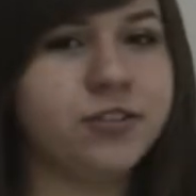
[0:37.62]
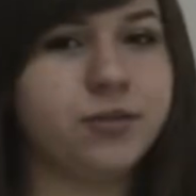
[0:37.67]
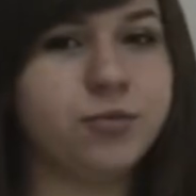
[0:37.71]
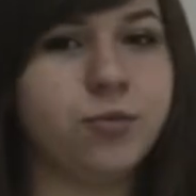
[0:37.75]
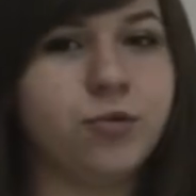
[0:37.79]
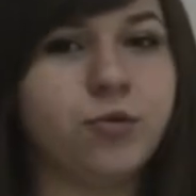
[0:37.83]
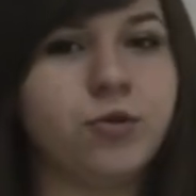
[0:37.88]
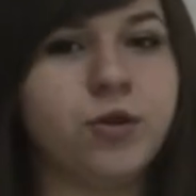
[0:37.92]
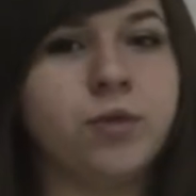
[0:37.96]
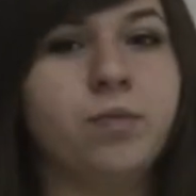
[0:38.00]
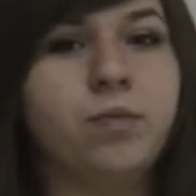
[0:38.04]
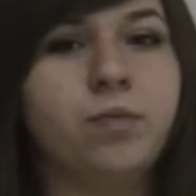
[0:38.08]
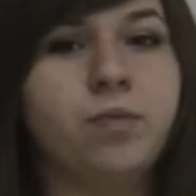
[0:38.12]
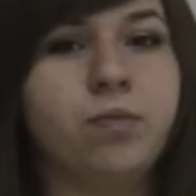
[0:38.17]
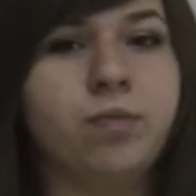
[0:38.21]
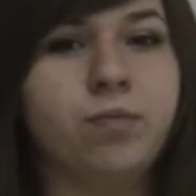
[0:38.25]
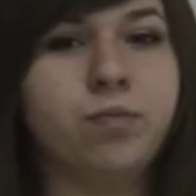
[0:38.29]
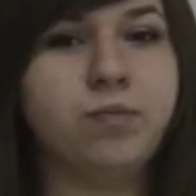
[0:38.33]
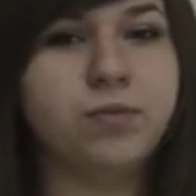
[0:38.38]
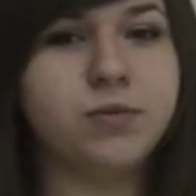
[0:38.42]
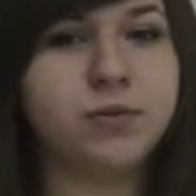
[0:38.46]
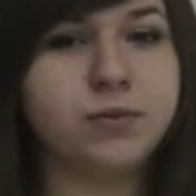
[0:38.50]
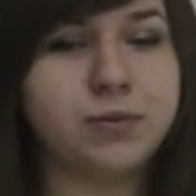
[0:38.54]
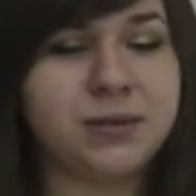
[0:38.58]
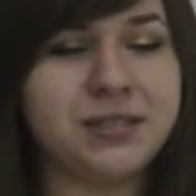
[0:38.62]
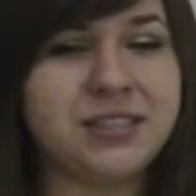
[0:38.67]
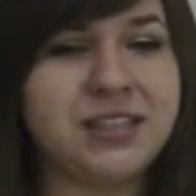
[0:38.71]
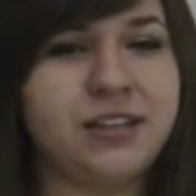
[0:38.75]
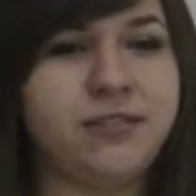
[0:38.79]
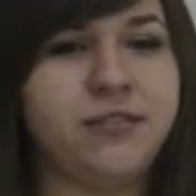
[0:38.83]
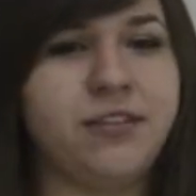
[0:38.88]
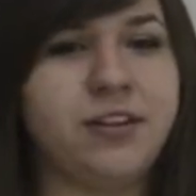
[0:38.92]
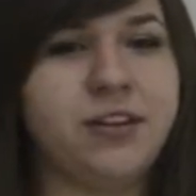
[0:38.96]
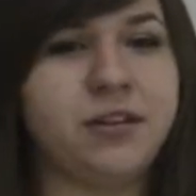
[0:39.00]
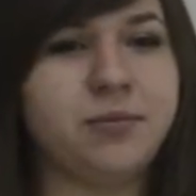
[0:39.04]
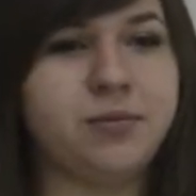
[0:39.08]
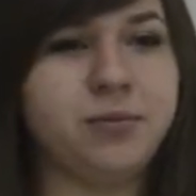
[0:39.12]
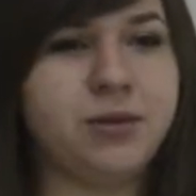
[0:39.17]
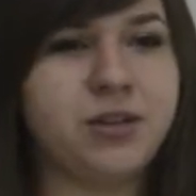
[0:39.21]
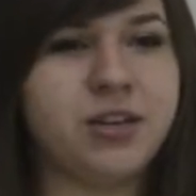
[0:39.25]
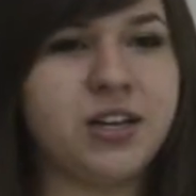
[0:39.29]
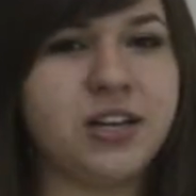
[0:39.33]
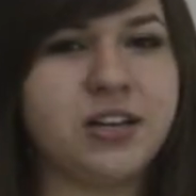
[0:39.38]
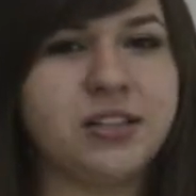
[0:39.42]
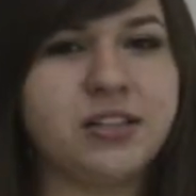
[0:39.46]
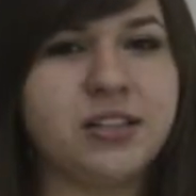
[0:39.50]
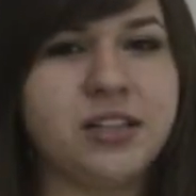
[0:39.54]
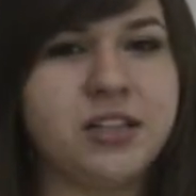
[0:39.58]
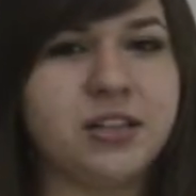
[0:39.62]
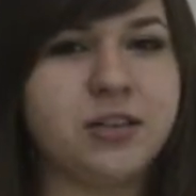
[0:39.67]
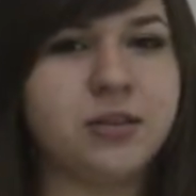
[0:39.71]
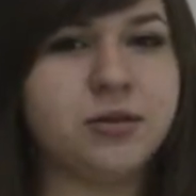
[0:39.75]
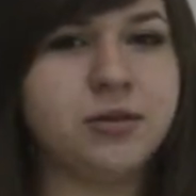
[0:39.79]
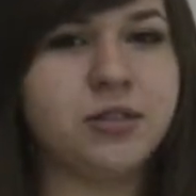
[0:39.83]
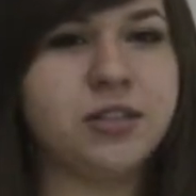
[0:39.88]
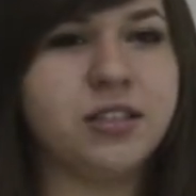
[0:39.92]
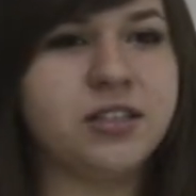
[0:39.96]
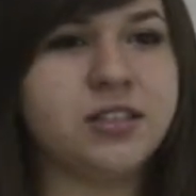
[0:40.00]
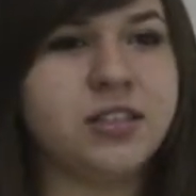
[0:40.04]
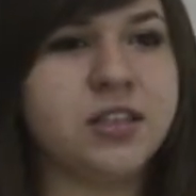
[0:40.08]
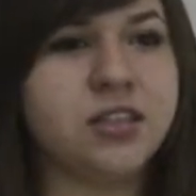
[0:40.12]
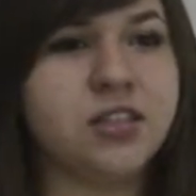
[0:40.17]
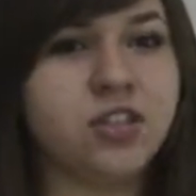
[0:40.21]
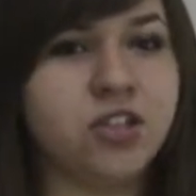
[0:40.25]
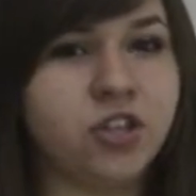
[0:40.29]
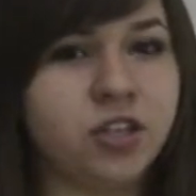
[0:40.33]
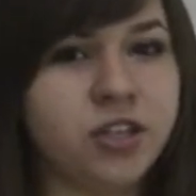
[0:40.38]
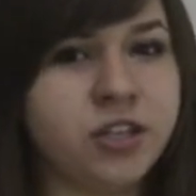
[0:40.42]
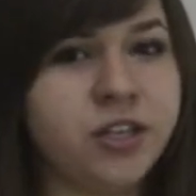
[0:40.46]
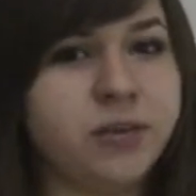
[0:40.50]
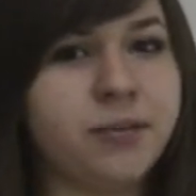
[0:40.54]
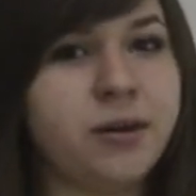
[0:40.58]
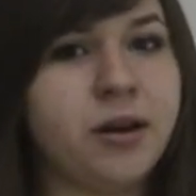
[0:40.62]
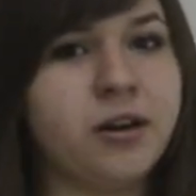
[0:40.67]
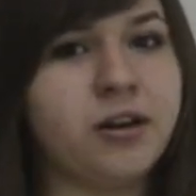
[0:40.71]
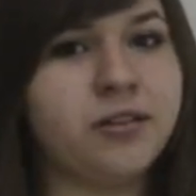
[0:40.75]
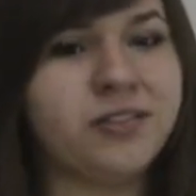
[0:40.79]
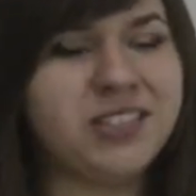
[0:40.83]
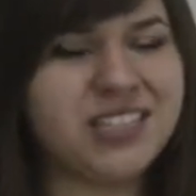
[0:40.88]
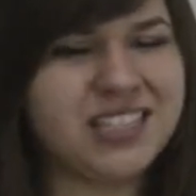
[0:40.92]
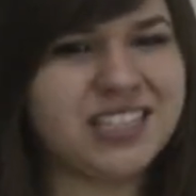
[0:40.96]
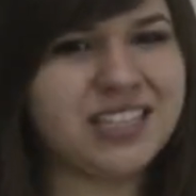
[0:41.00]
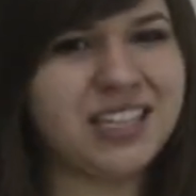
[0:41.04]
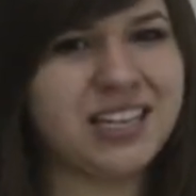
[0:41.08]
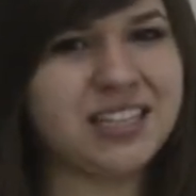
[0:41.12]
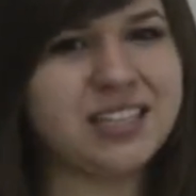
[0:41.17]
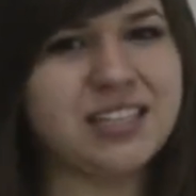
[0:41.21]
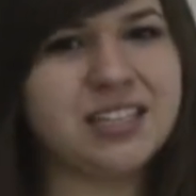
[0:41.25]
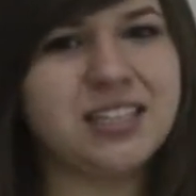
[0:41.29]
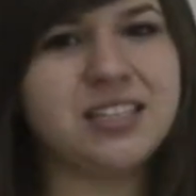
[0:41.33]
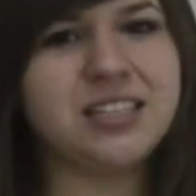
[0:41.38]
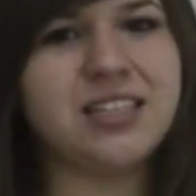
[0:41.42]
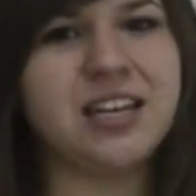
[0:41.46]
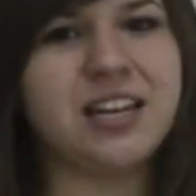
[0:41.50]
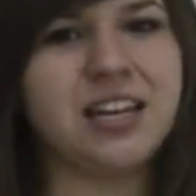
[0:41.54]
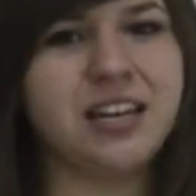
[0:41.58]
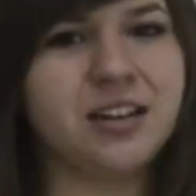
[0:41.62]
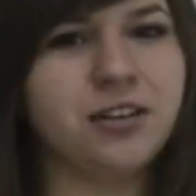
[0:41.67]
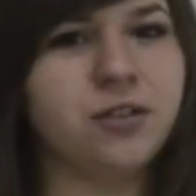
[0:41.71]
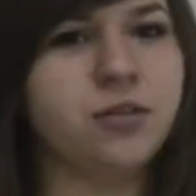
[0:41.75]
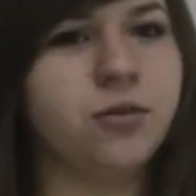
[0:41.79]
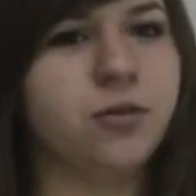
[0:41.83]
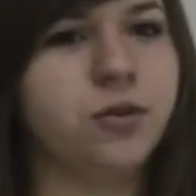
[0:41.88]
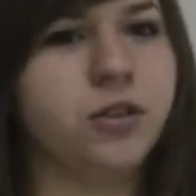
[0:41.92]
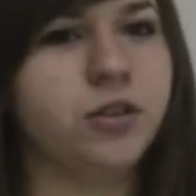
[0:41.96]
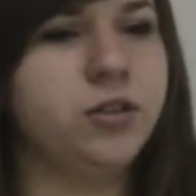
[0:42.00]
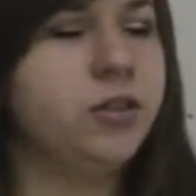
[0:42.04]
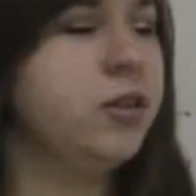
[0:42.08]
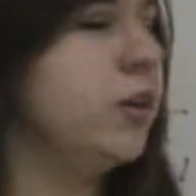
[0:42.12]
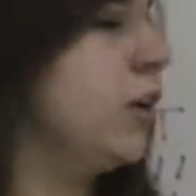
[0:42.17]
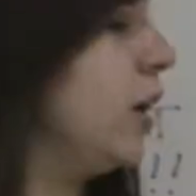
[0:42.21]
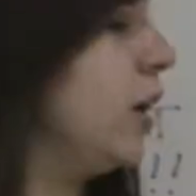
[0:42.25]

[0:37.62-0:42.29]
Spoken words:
is more specific because it uses a certain amount of successes and/or